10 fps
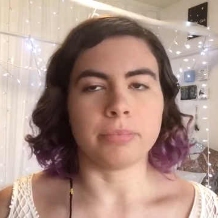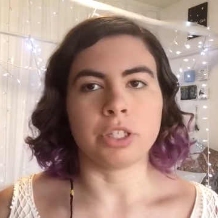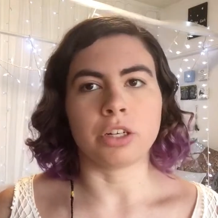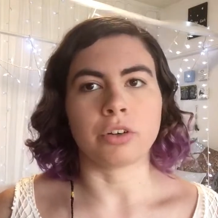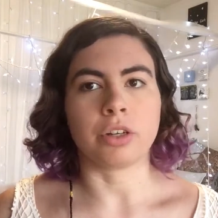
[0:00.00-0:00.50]

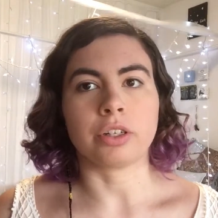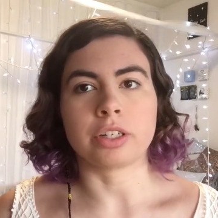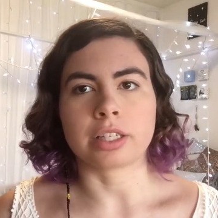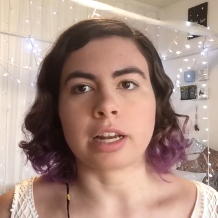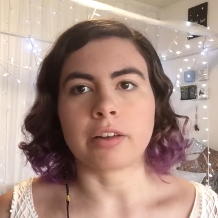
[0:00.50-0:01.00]
Generally you're
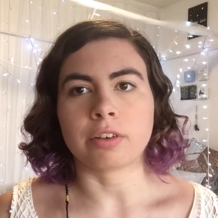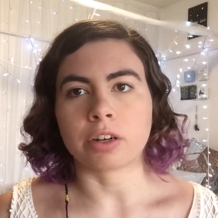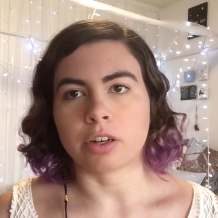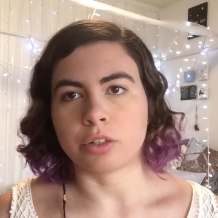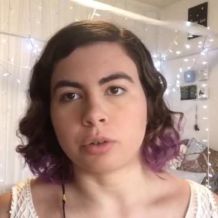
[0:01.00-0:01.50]
just going to have to
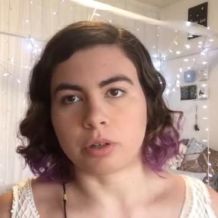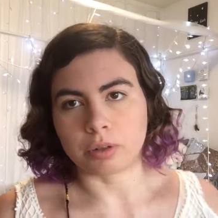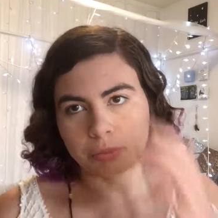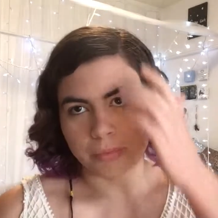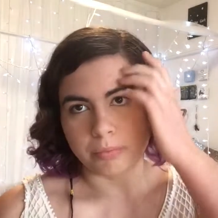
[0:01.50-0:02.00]
contour